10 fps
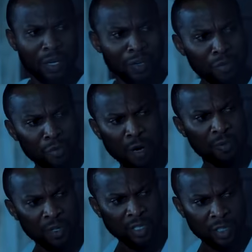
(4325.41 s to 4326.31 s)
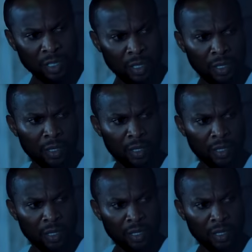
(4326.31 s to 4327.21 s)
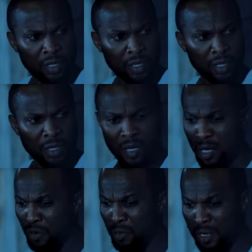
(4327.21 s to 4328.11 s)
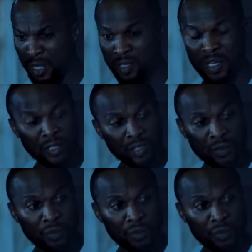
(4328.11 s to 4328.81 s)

Irima of yesterday, Irima that can't